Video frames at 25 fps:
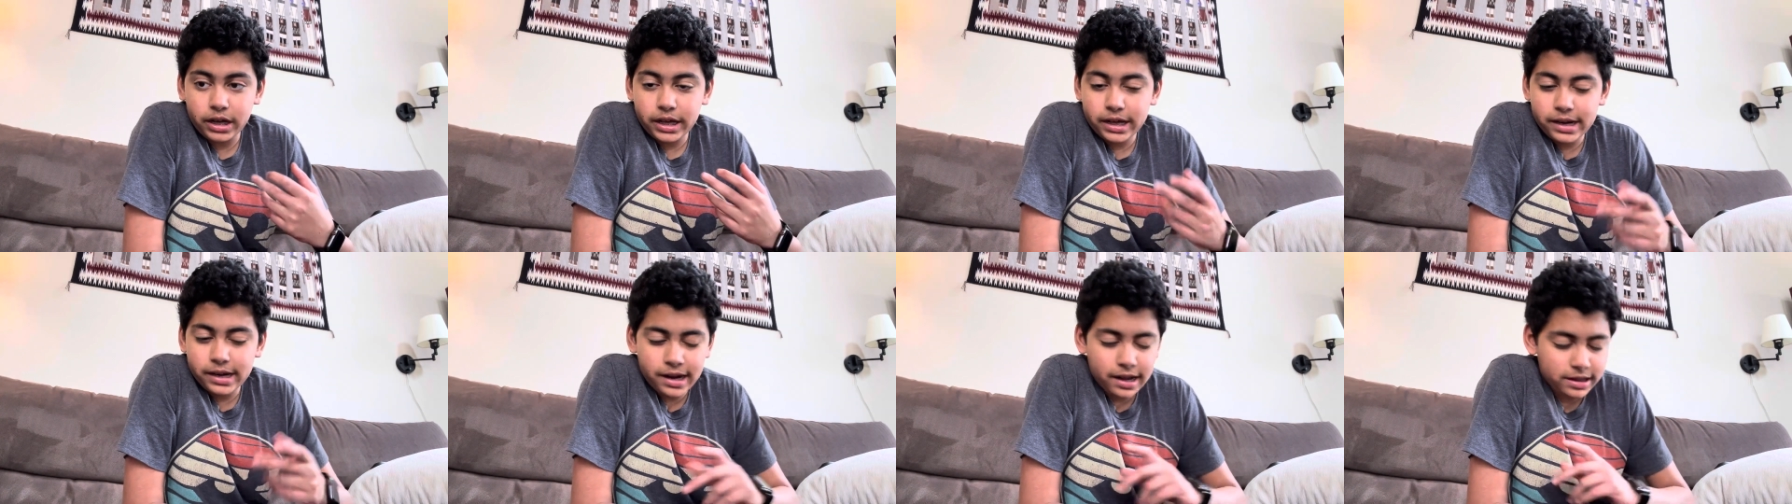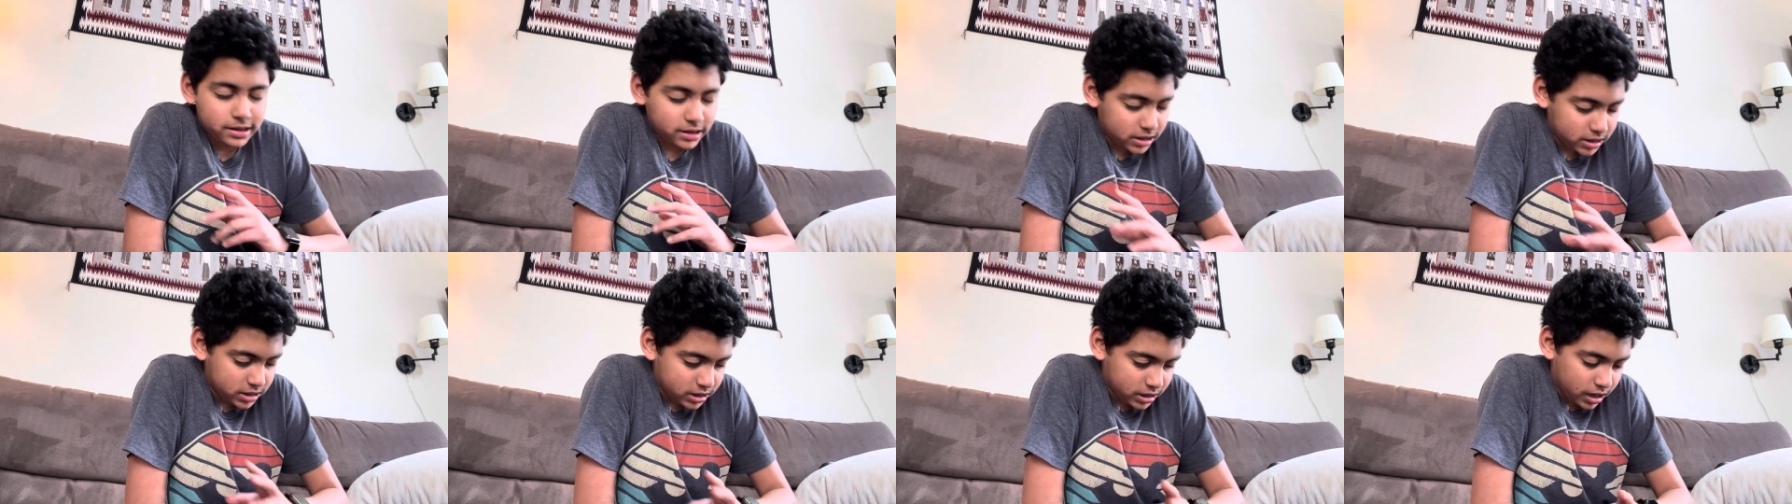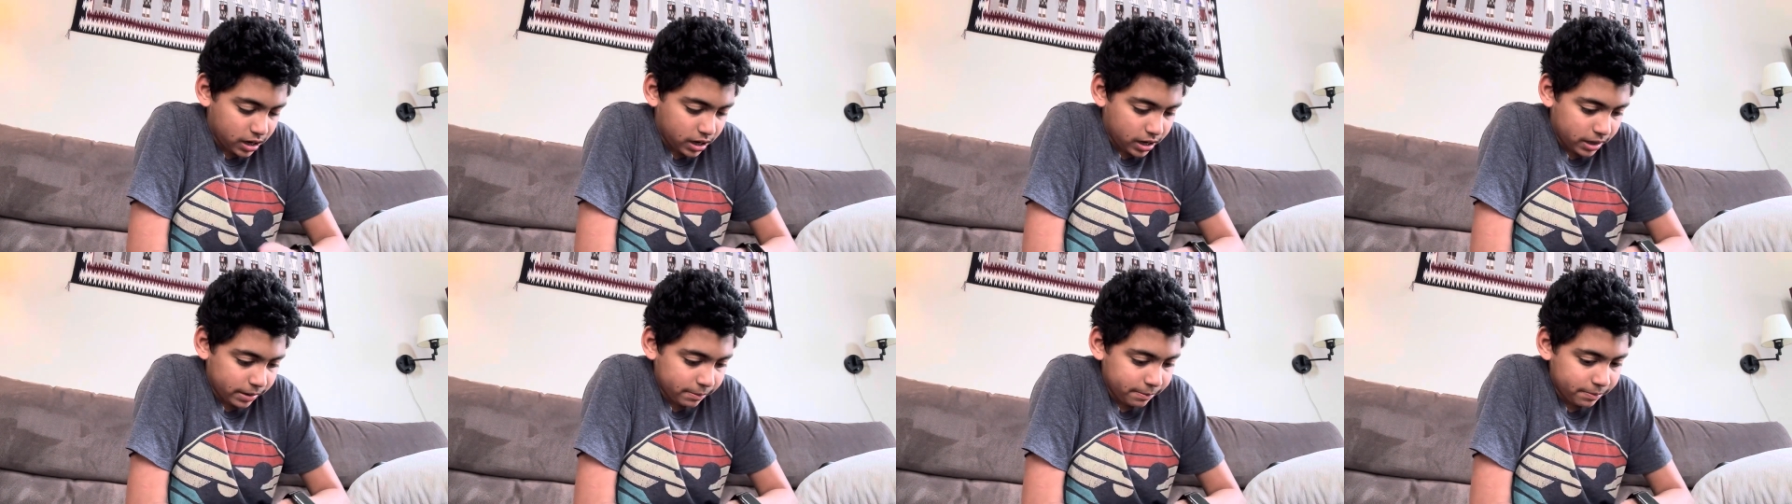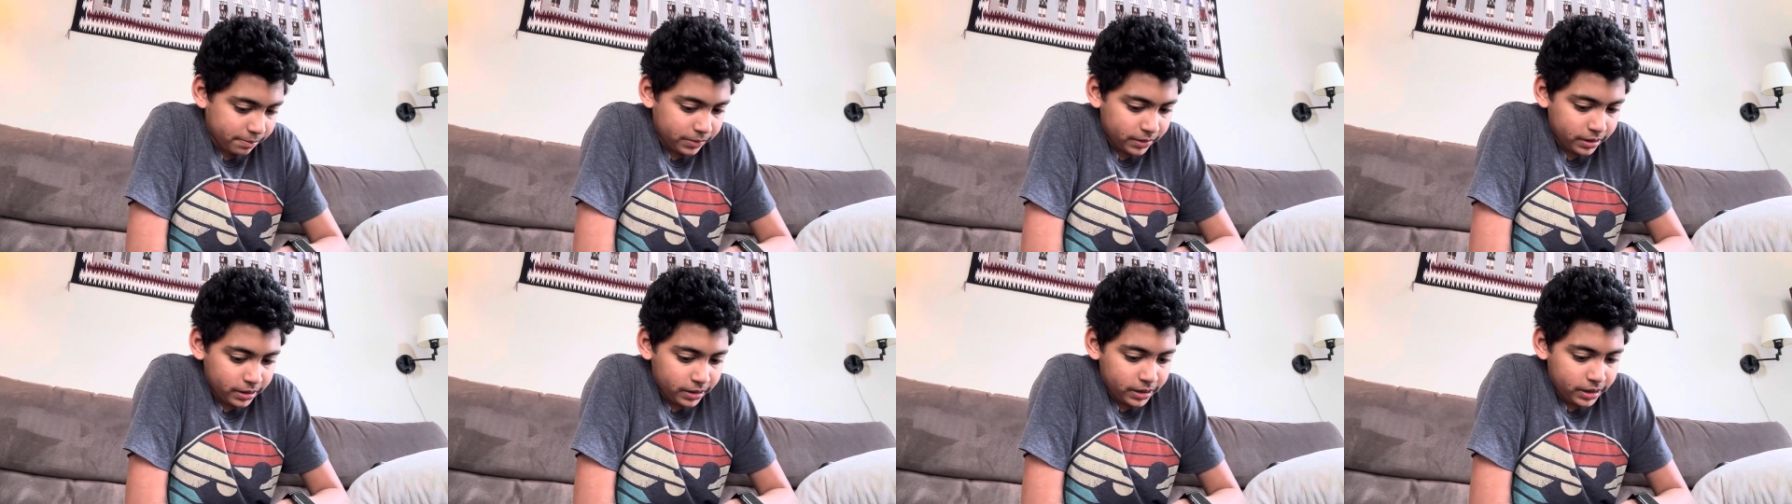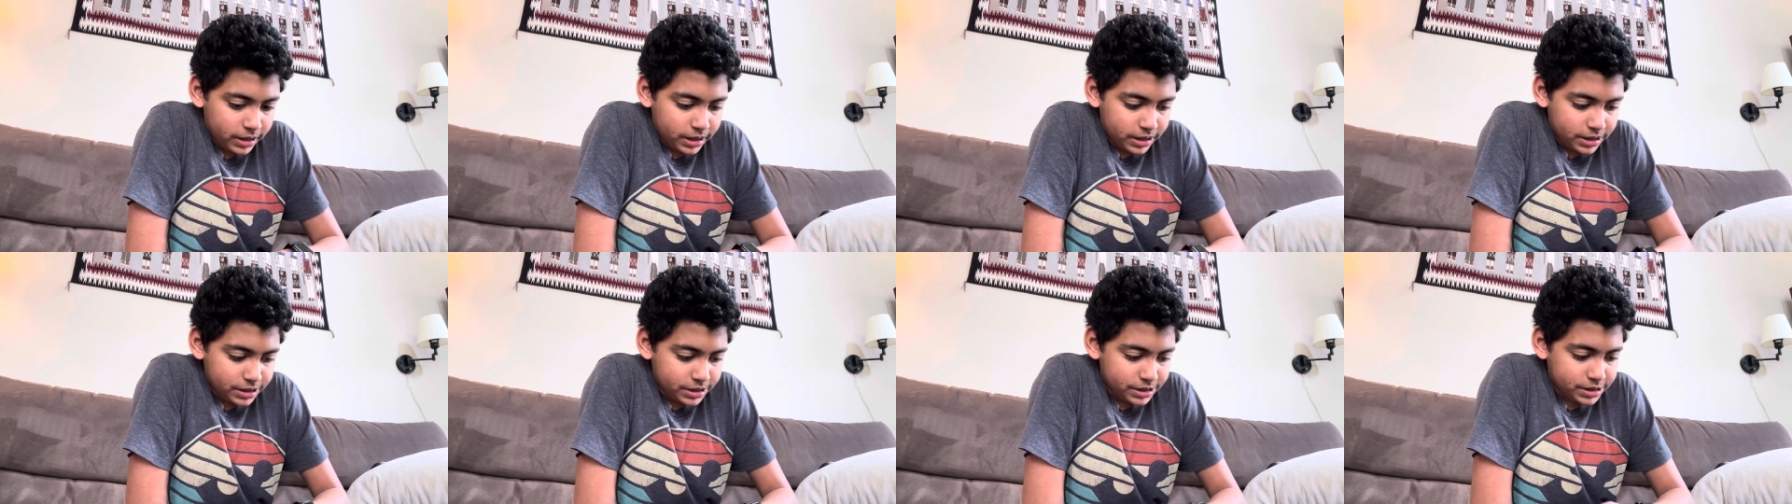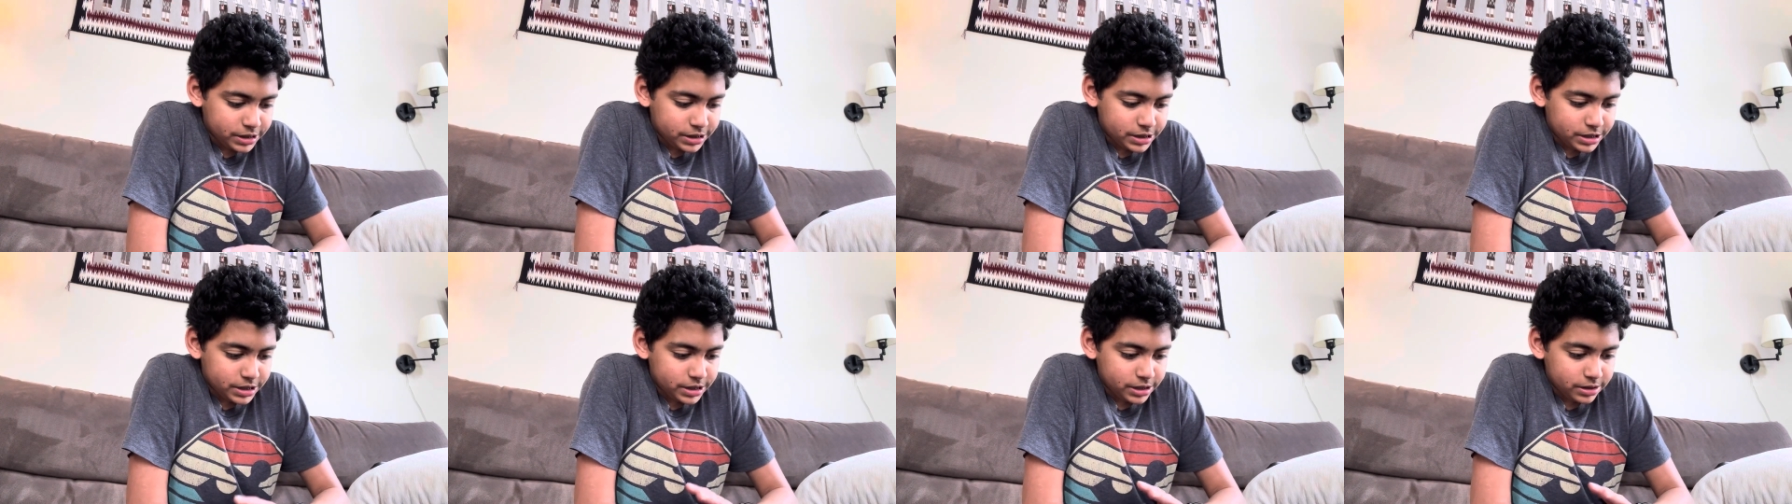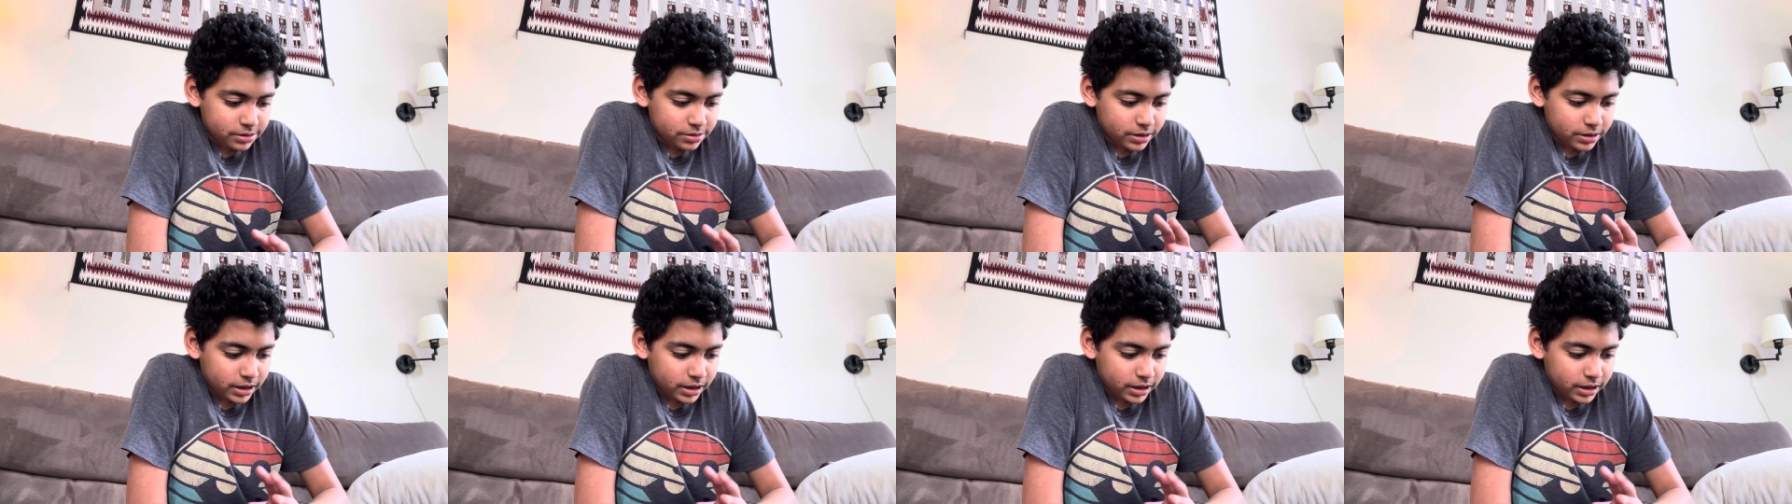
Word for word: And at the time, DC,